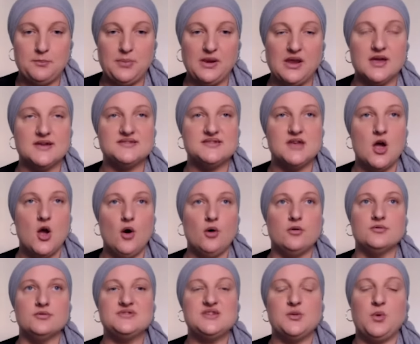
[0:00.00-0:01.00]
because
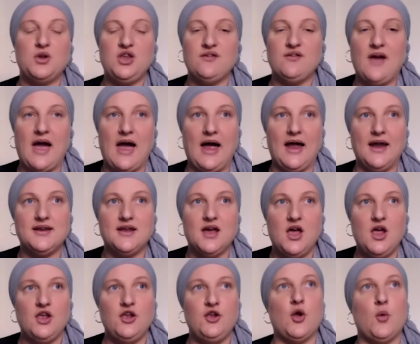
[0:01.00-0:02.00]
also when you've had
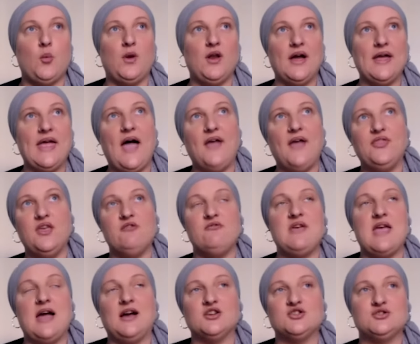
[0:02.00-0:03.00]
you know when I had the
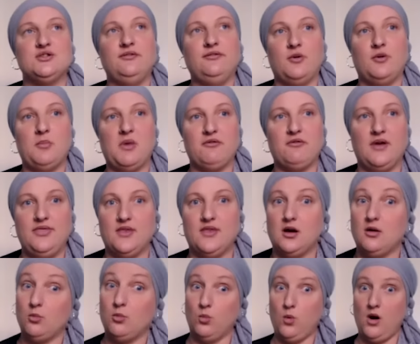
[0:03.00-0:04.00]
reaction from my friend
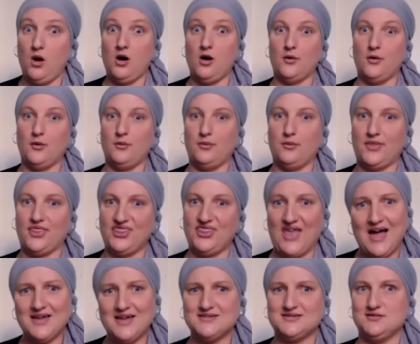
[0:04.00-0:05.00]
that whoa
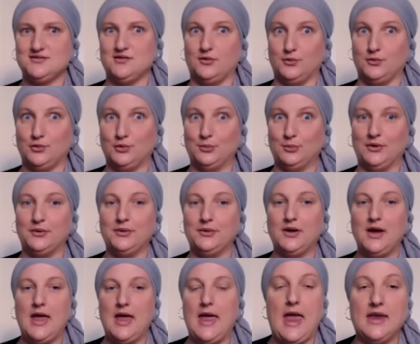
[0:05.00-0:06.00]
that's not
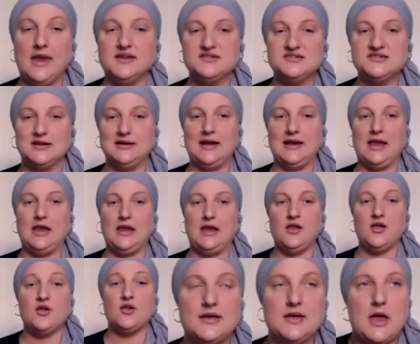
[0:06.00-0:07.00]
normal instantly